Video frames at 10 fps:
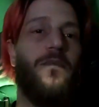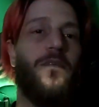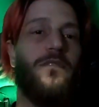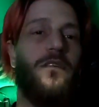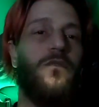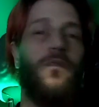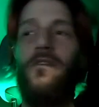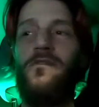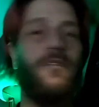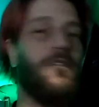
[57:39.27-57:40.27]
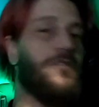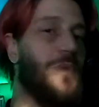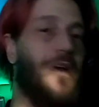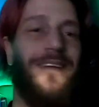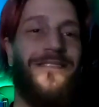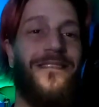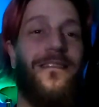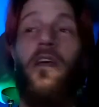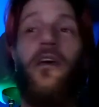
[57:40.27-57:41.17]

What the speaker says: because of you. They're still experiencing.